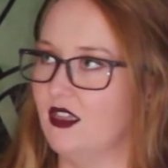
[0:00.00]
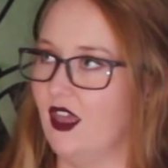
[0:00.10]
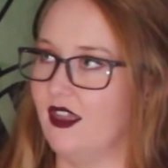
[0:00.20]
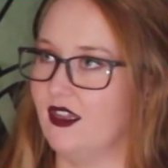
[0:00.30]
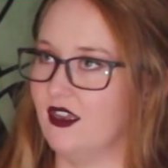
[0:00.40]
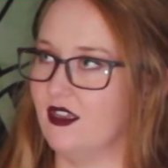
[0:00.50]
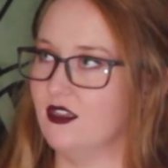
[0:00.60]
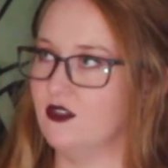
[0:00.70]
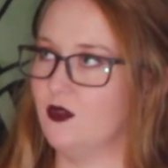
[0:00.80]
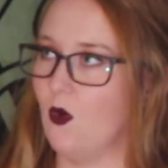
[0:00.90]
Like,
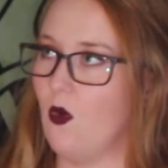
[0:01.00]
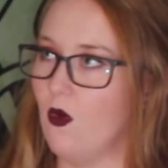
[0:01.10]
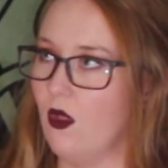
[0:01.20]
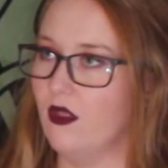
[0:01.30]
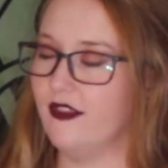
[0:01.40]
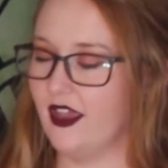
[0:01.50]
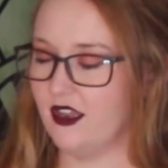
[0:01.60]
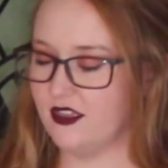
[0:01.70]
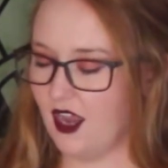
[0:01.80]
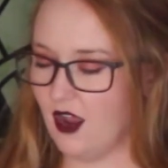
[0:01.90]
the
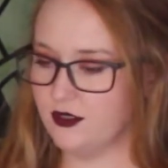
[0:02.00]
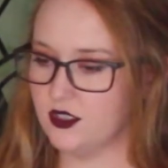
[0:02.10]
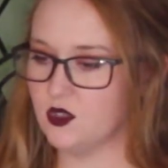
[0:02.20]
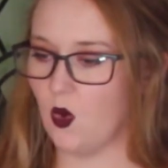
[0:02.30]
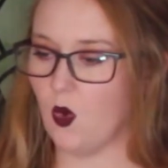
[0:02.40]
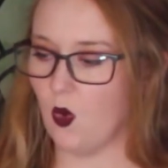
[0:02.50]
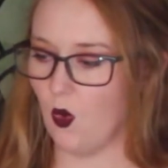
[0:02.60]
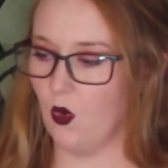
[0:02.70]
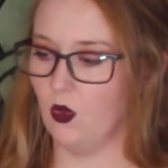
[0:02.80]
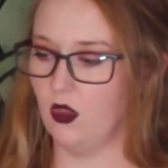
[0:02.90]
house as a
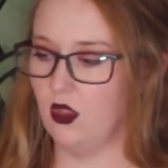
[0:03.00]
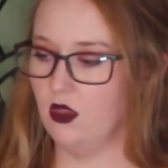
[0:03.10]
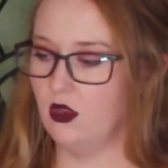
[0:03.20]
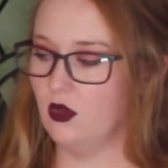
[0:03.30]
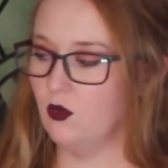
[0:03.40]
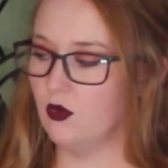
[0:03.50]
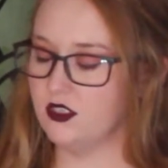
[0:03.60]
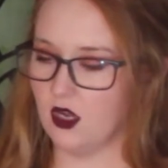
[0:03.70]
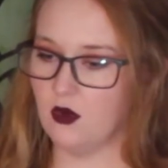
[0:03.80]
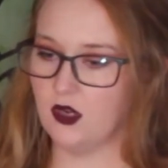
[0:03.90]
whole
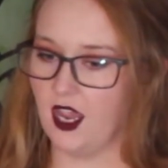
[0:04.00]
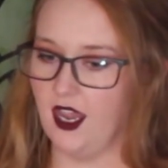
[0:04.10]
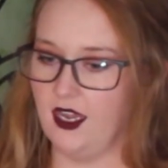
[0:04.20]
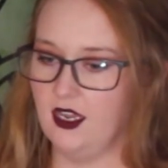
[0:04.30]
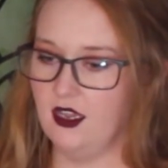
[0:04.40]
was okay.